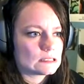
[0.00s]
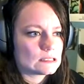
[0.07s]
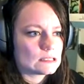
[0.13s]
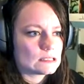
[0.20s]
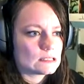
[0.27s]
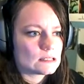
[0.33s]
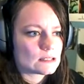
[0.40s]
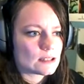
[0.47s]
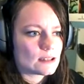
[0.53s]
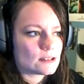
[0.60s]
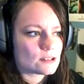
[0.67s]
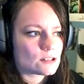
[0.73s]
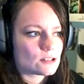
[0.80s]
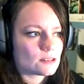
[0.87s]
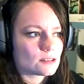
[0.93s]
myself
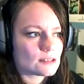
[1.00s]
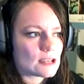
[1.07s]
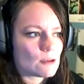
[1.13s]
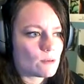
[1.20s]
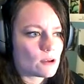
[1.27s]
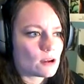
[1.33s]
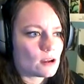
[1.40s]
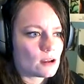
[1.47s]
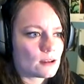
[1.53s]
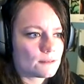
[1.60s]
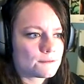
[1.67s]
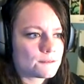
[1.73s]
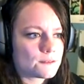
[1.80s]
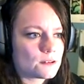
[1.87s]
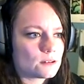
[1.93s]
depended on that where one I
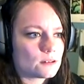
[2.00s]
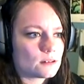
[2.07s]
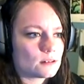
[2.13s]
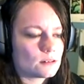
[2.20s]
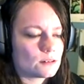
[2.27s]
off. Am.